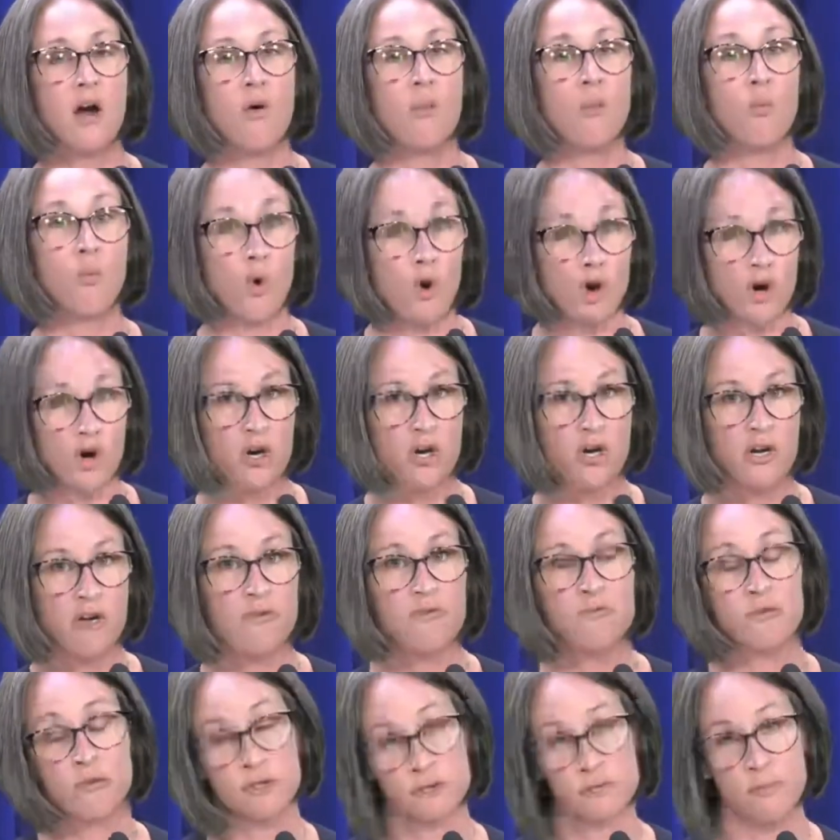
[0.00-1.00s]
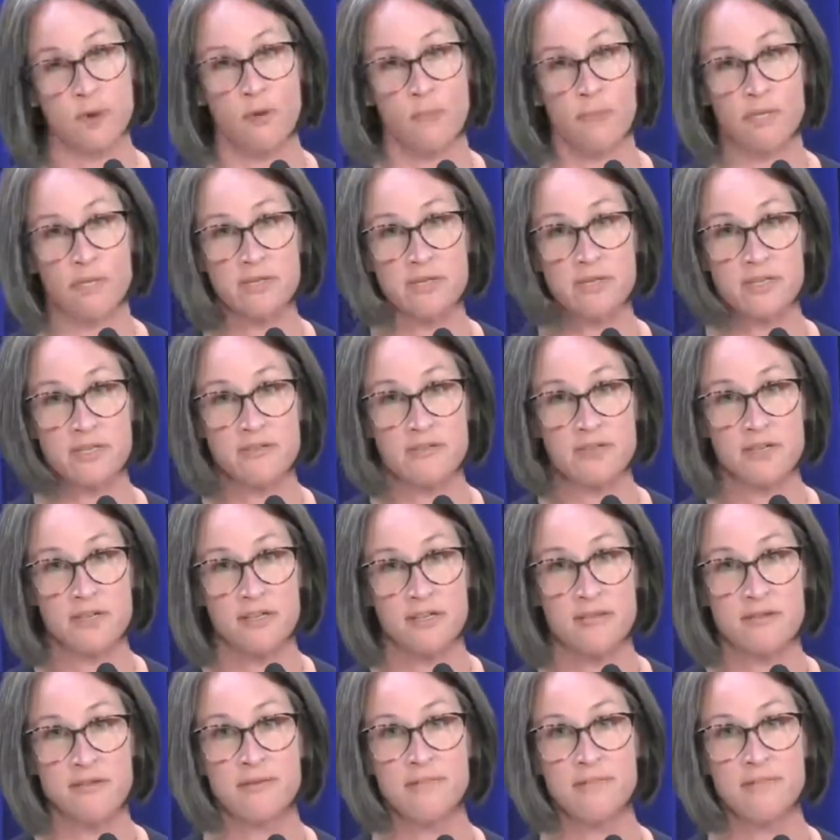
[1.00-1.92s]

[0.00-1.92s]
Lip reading: work for small businesses.